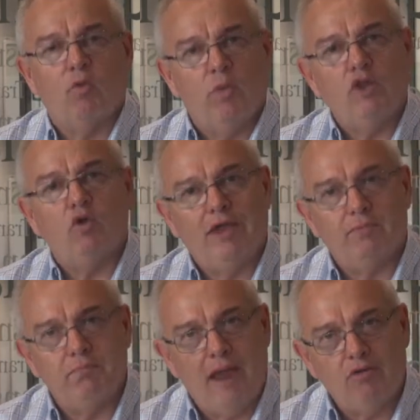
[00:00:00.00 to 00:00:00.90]
when you
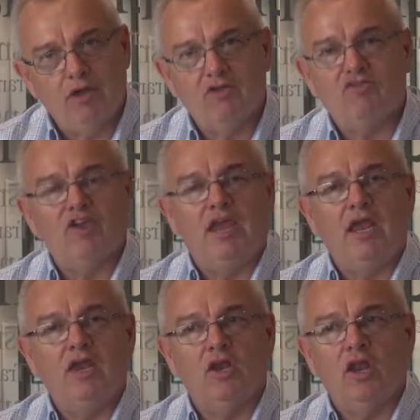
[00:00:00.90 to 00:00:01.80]
hit barriers
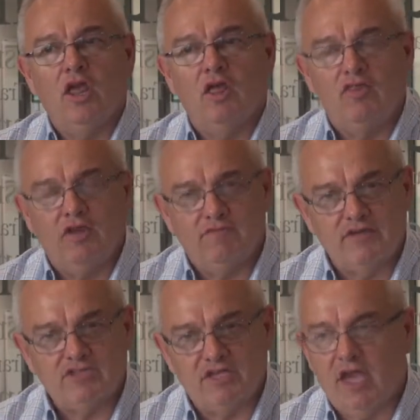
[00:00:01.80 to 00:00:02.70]
in the
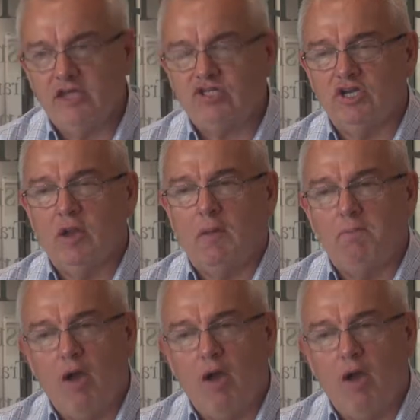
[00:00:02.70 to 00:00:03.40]
investigation,